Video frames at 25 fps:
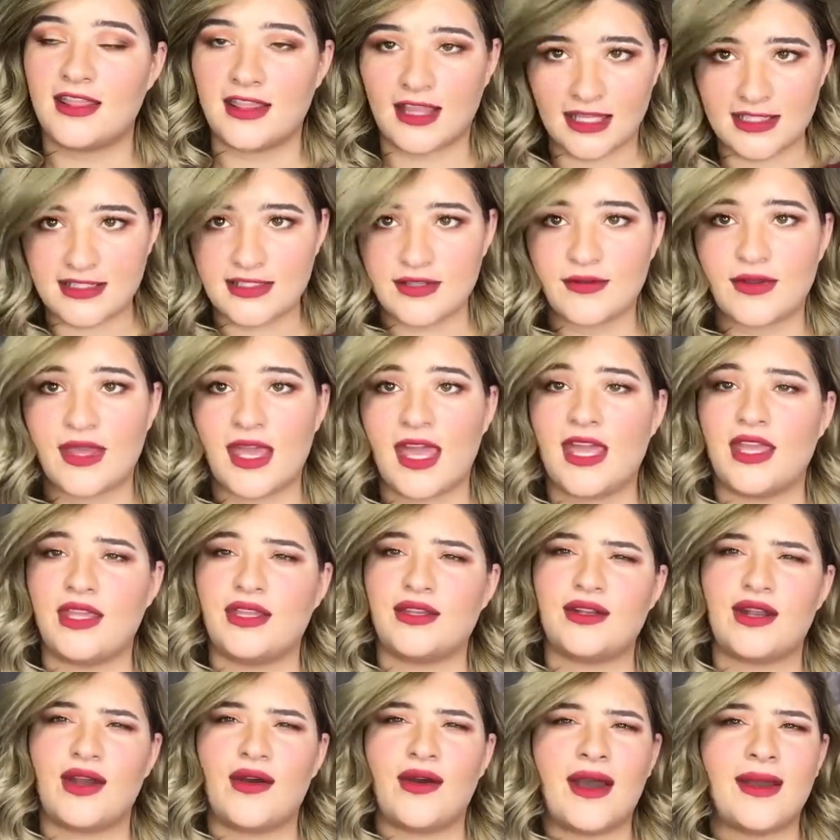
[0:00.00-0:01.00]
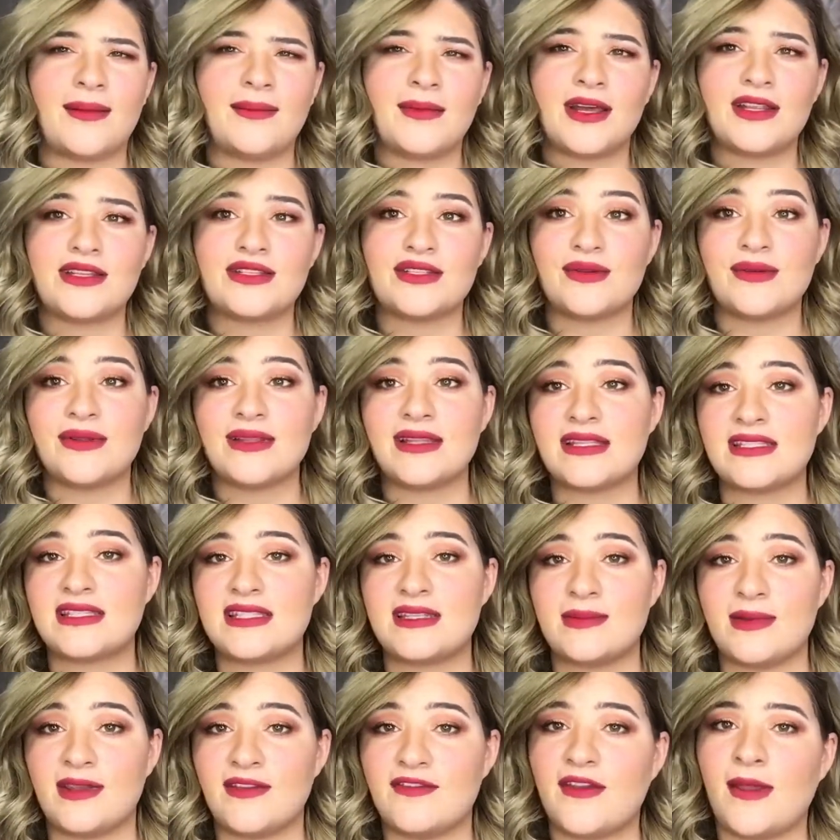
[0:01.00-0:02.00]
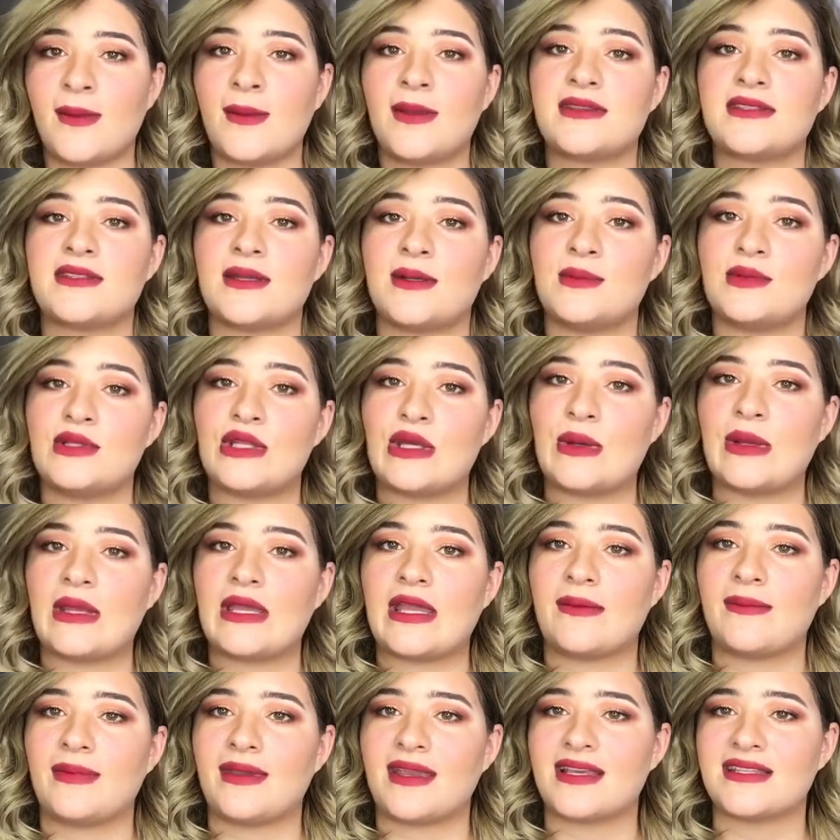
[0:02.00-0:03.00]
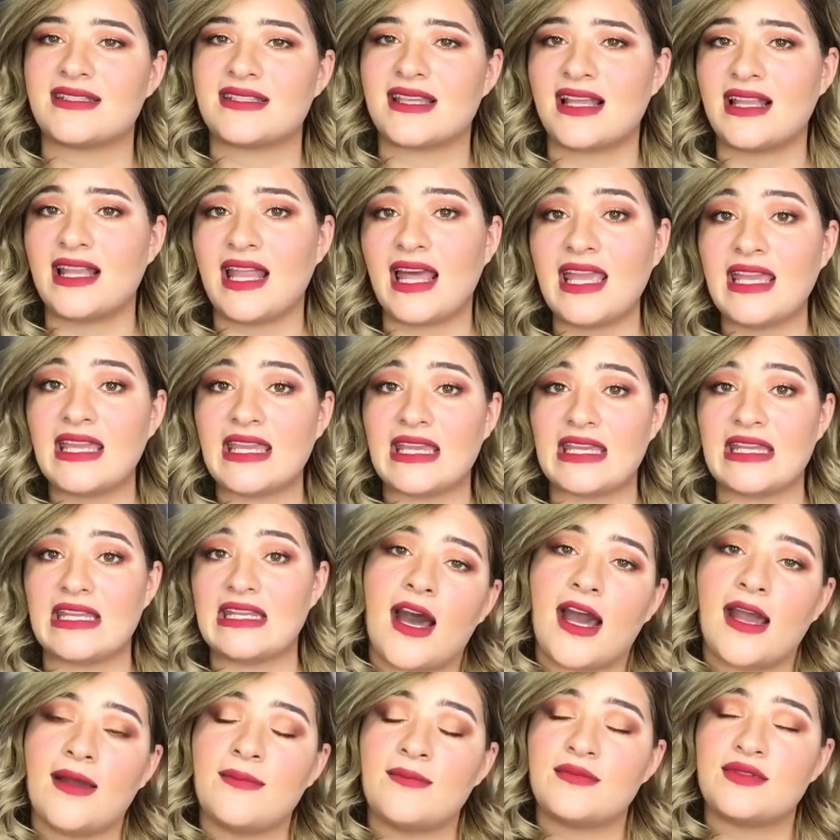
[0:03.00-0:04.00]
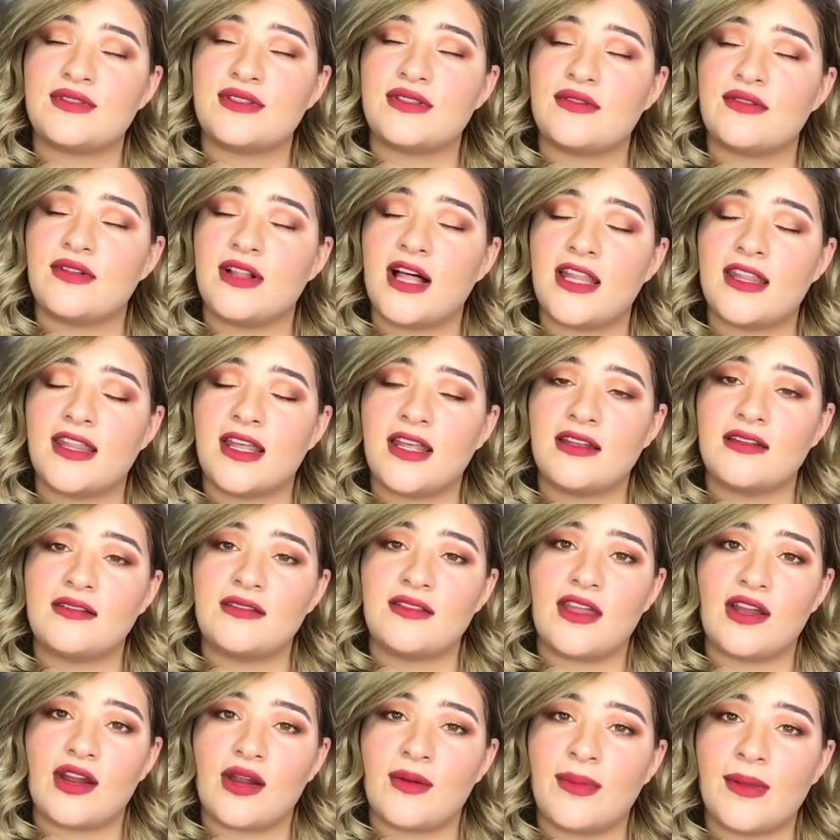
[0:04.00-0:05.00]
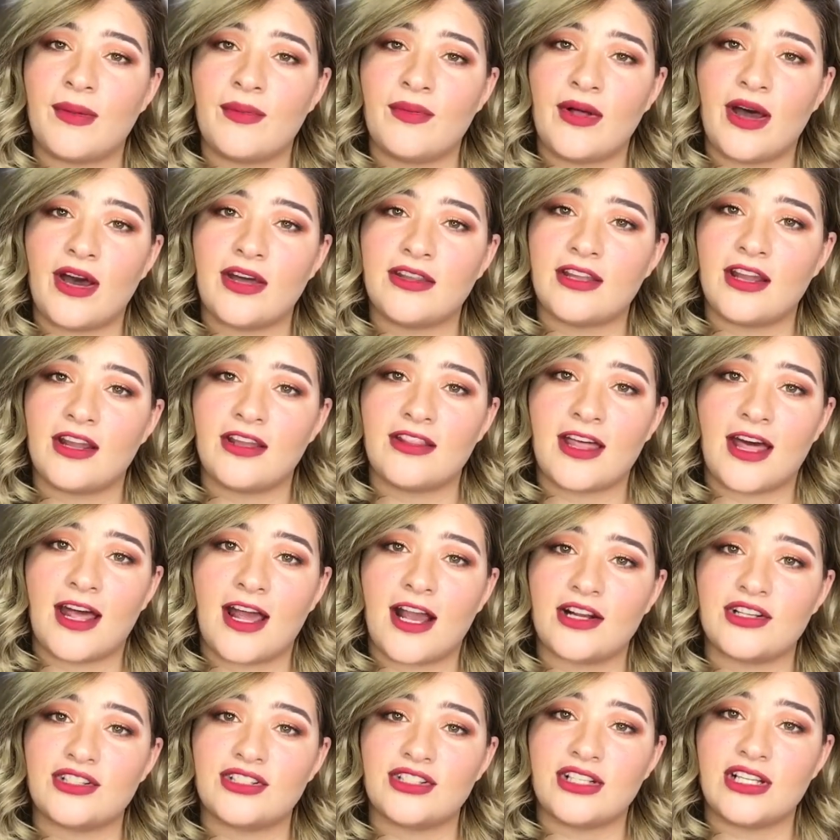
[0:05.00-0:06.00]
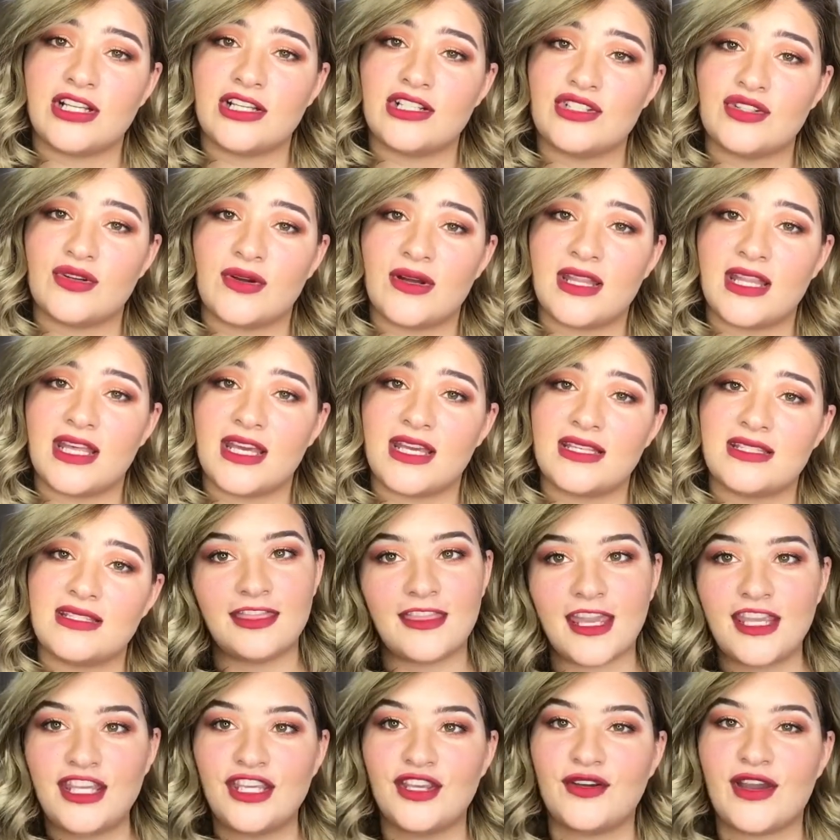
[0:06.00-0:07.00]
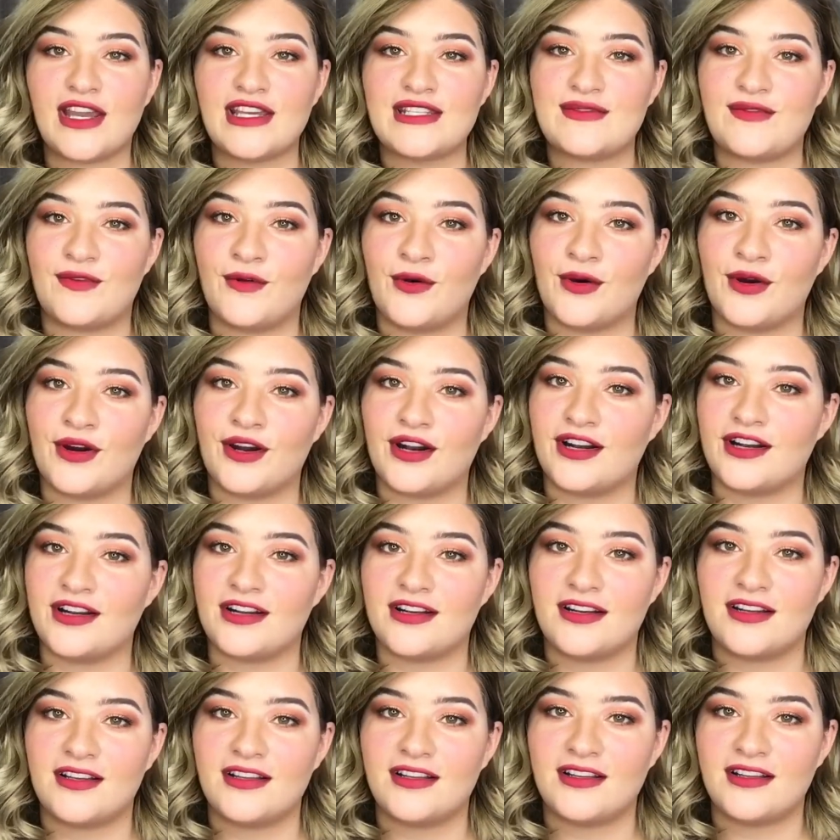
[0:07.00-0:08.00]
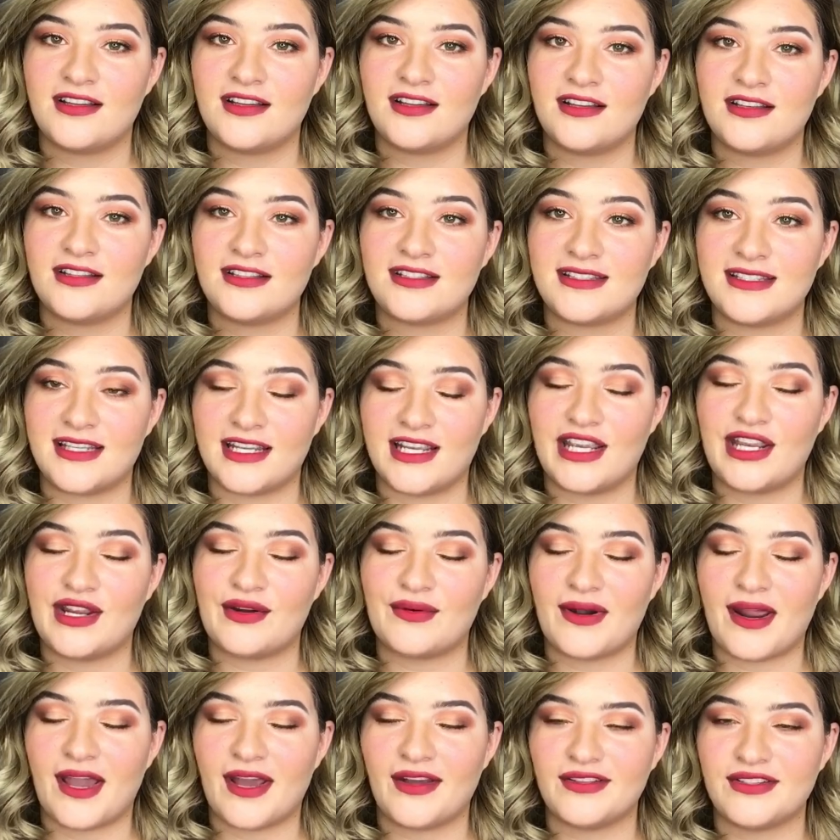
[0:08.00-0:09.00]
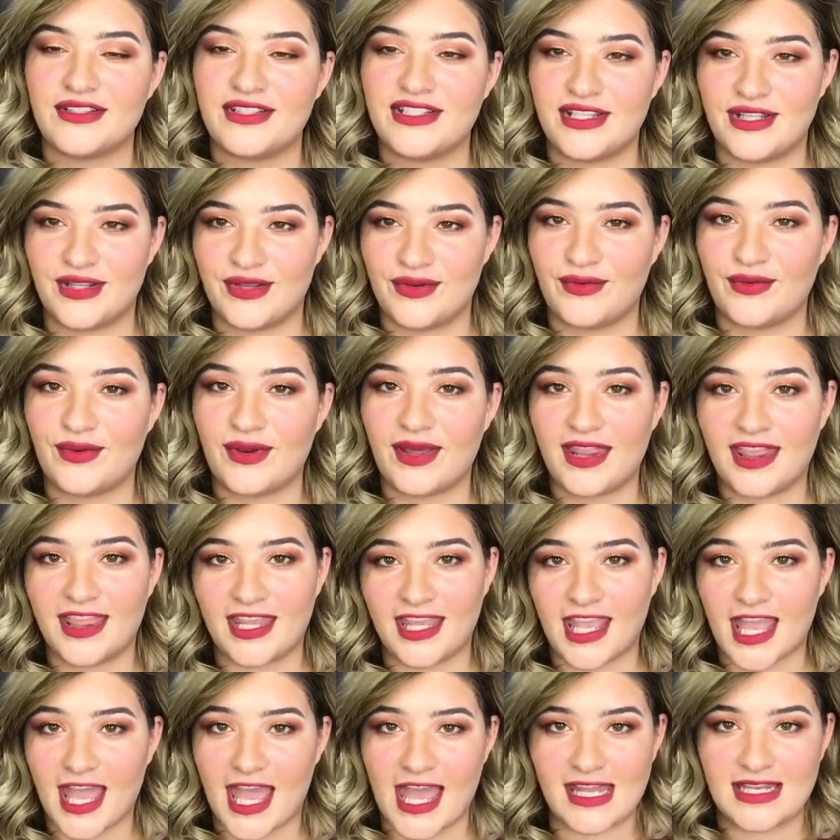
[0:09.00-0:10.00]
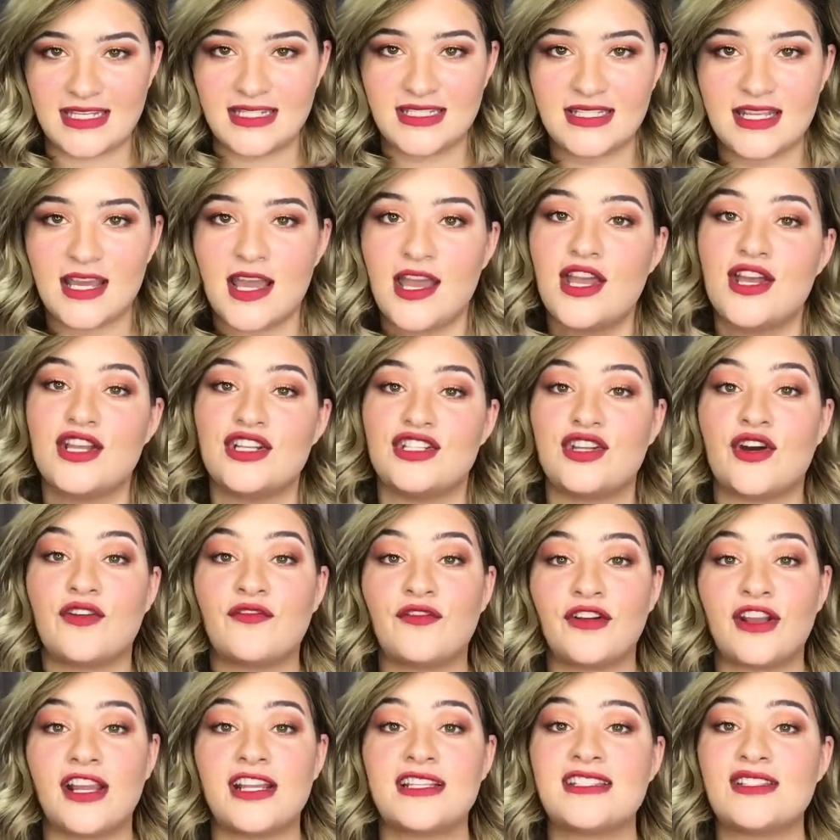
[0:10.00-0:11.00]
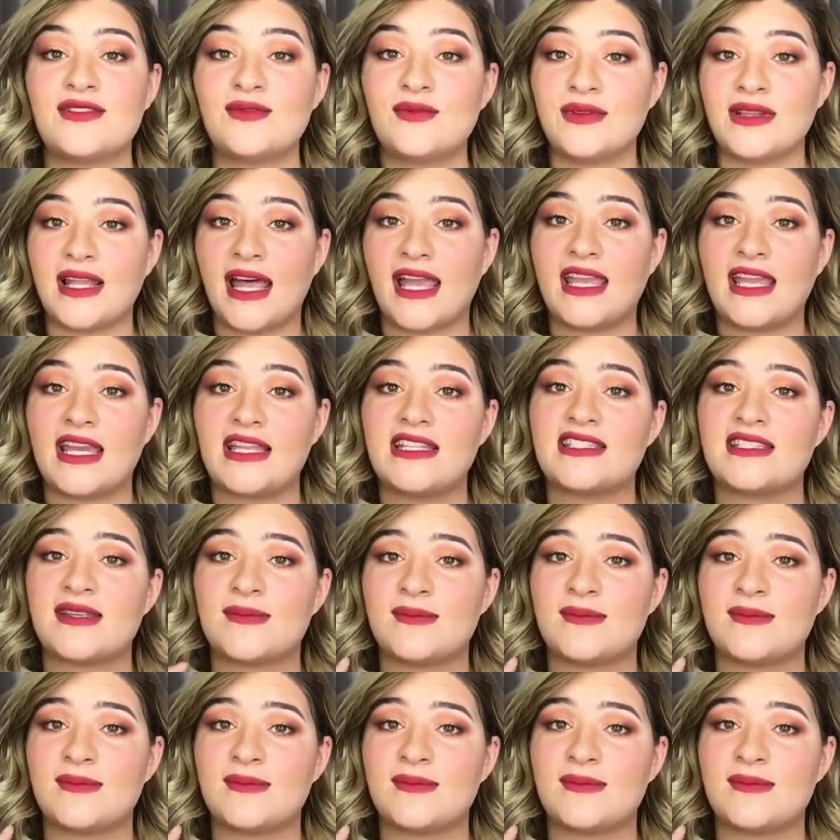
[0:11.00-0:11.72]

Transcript: that's okay, you know? I'm not doing this to be famous, I'm doing it because I like it. I'm so glad that there are people out there that actually enjoy this. Thank you guys for sticking around to the end. Don't forget to like and